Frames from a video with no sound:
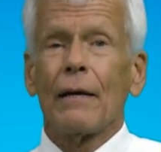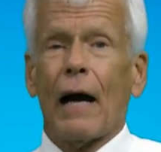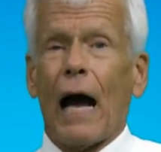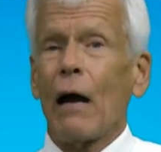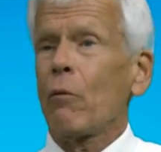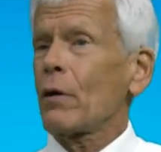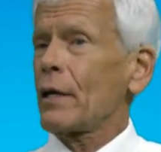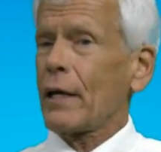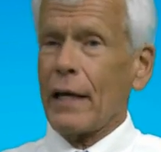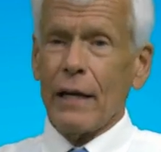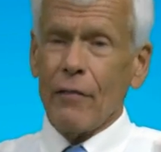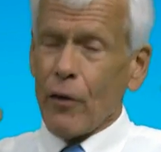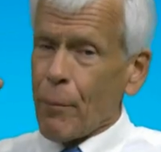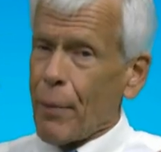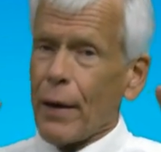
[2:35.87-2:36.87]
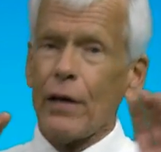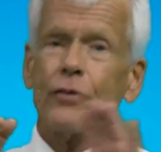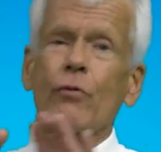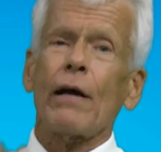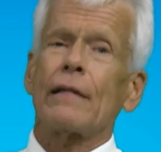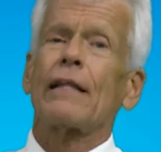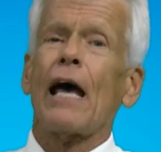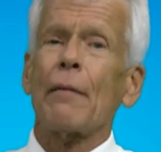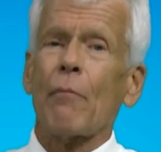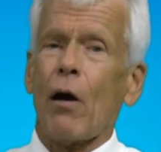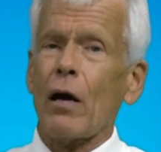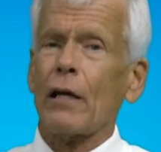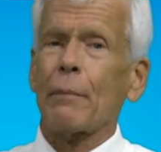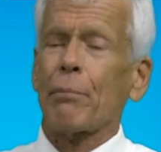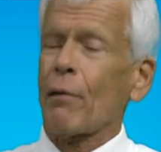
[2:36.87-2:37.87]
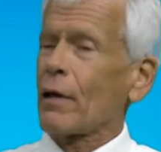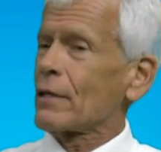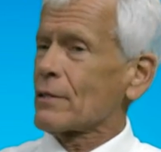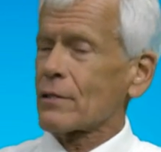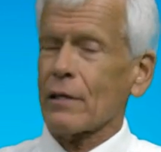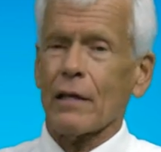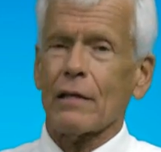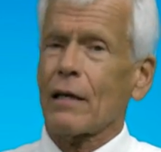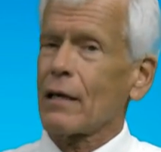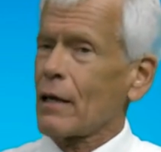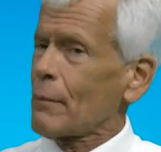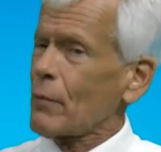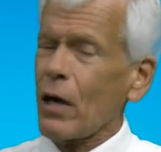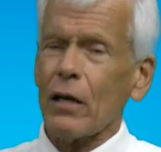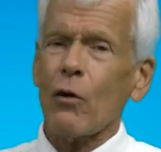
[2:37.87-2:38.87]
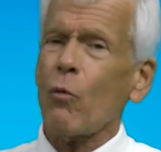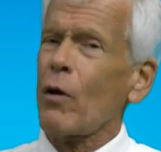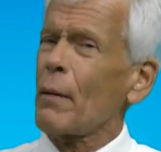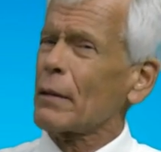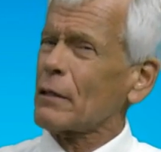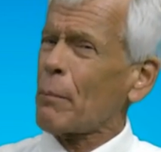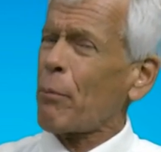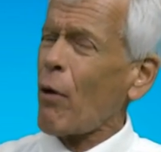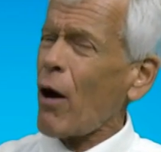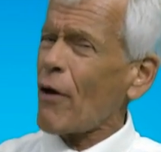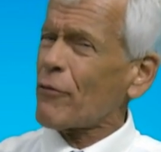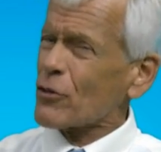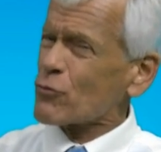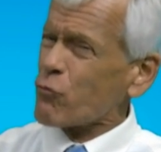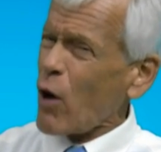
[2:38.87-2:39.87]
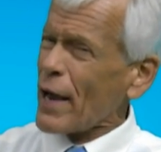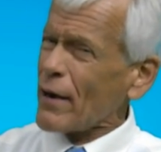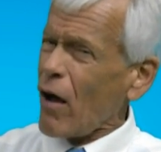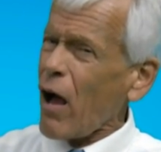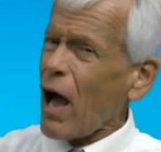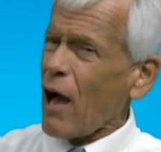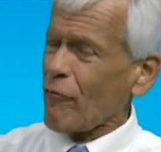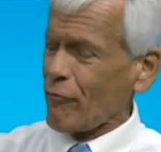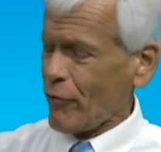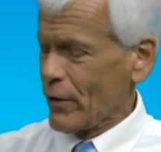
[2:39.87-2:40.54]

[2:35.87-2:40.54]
I want to get in there, penetrate that marketplace, and I'm not going to worry about the profits right off.